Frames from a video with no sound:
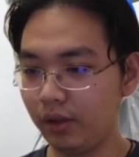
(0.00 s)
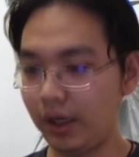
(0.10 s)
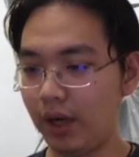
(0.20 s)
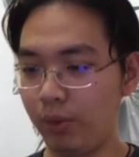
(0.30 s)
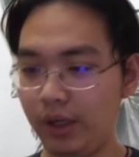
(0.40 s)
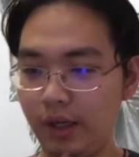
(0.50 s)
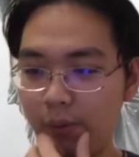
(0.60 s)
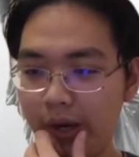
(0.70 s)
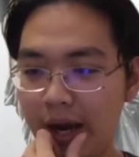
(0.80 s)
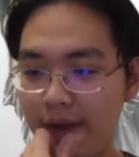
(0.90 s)
Okay, we,
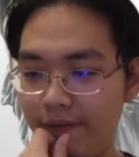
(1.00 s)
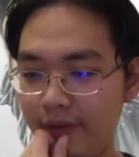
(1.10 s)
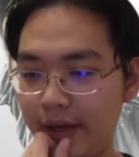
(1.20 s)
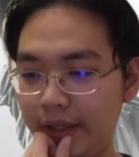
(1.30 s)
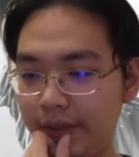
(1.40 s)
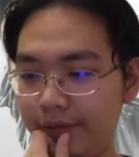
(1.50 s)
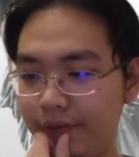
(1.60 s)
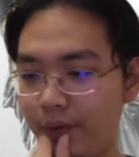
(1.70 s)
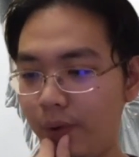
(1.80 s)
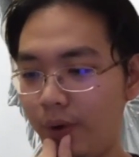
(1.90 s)
we have like
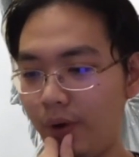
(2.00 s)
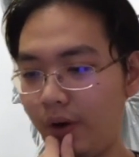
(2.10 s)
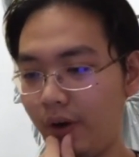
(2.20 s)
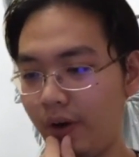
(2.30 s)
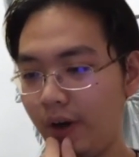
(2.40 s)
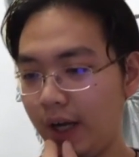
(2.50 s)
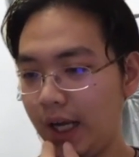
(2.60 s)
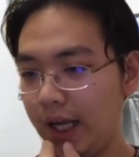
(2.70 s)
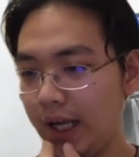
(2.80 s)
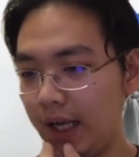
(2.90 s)
four
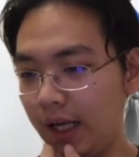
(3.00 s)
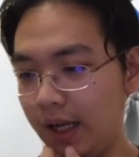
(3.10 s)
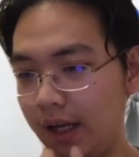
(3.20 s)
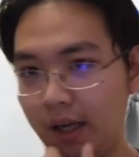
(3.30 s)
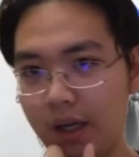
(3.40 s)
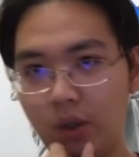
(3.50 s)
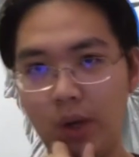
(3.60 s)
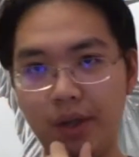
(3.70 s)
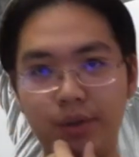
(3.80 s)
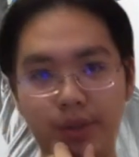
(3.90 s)
uh,
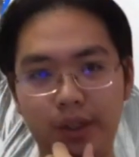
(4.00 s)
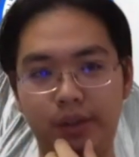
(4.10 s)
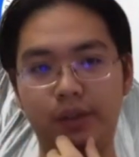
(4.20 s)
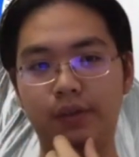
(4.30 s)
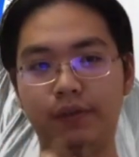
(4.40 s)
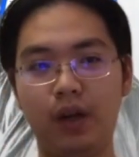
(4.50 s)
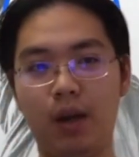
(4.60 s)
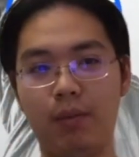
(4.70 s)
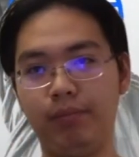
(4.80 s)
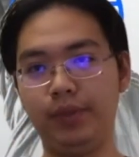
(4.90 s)
questions
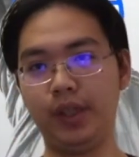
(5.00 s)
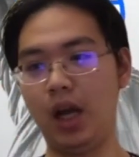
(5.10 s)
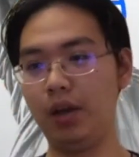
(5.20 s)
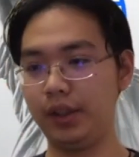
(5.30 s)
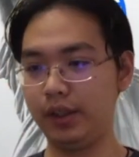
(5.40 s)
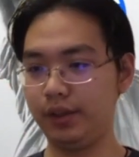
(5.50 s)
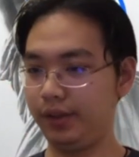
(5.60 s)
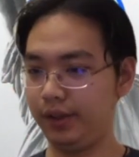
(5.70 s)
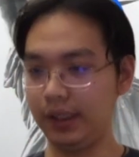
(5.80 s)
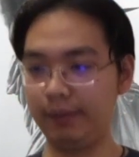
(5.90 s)
from the
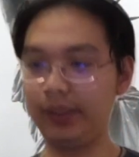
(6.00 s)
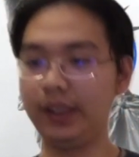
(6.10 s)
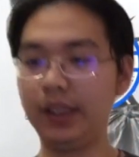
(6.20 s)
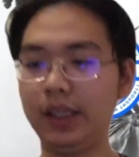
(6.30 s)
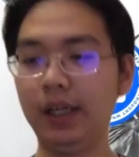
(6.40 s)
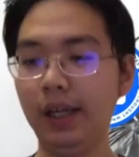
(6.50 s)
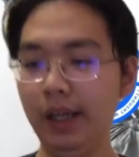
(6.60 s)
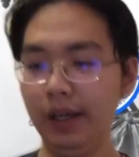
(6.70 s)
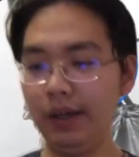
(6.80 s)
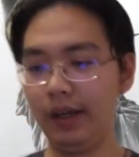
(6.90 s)
audience. I'm gonna
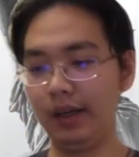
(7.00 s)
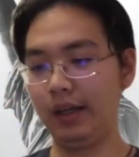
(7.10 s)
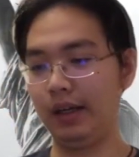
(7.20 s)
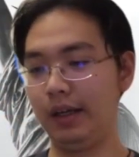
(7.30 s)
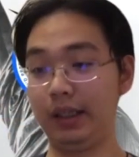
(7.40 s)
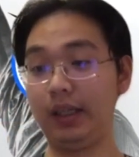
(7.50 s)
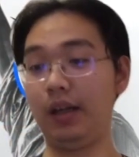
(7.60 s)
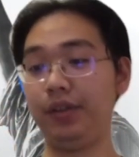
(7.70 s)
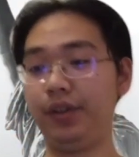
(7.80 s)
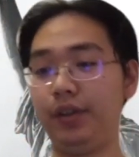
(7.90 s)
uh, I'm gonna
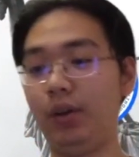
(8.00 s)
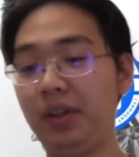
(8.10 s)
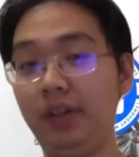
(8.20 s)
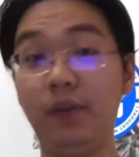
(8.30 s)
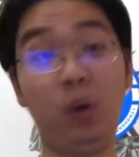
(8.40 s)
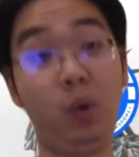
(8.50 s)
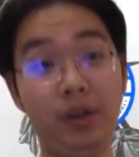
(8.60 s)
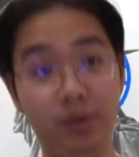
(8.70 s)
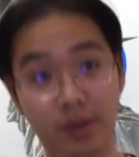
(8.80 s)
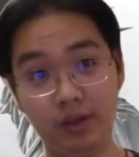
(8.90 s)
answer all these four
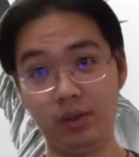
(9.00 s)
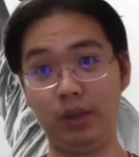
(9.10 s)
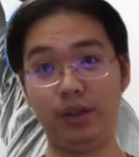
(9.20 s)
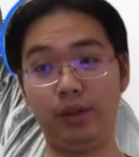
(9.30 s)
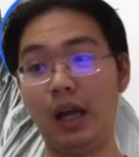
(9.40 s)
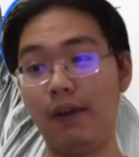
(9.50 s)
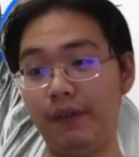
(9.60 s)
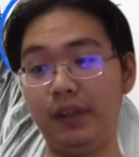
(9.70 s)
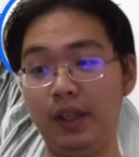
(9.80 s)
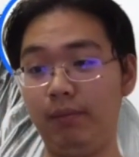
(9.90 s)
questions. We still have
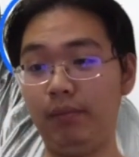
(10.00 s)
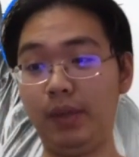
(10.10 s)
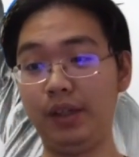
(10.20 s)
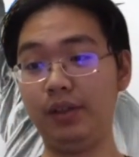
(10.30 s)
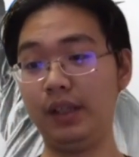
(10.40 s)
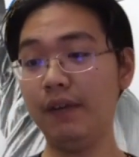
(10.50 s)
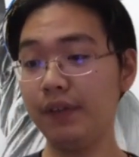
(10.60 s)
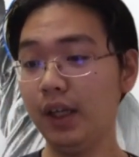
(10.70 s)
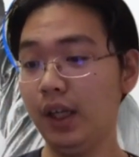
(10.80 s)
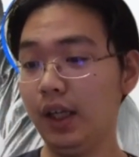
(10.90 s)
15 minutes left.